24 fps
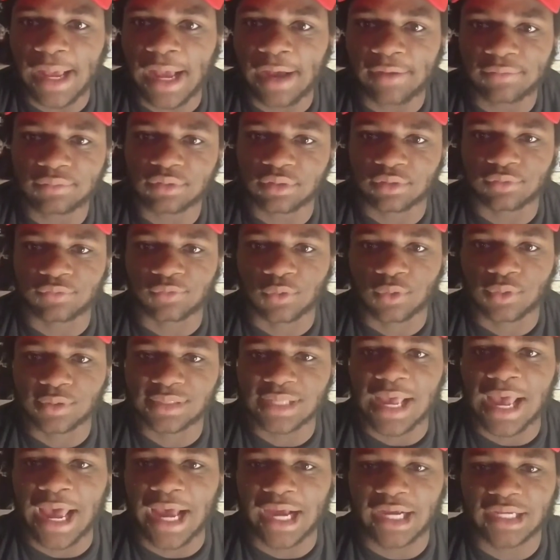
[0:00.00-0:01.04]
after the first
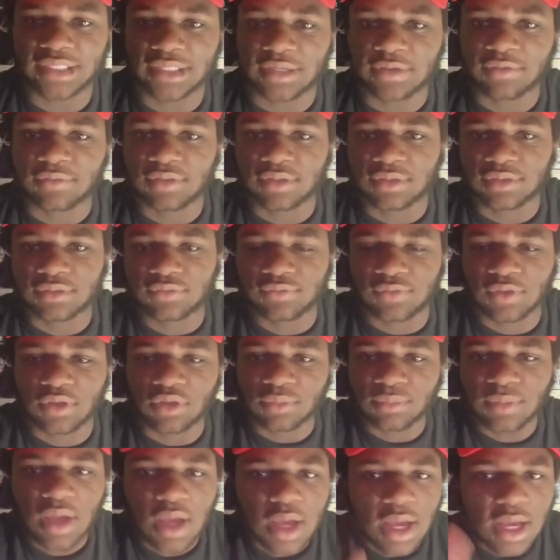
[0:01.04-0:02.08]
act of this
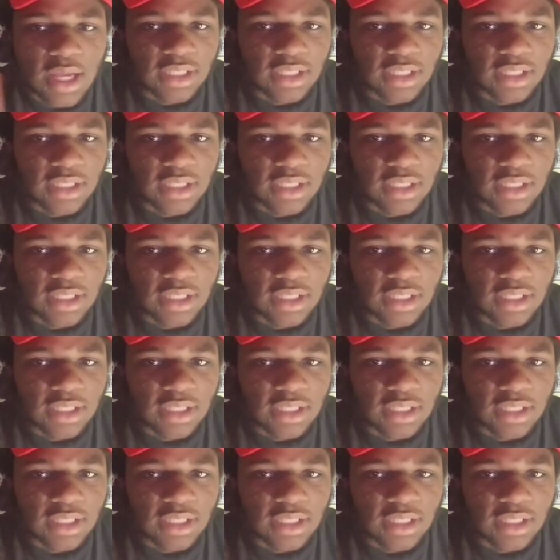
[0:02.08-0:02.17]
film.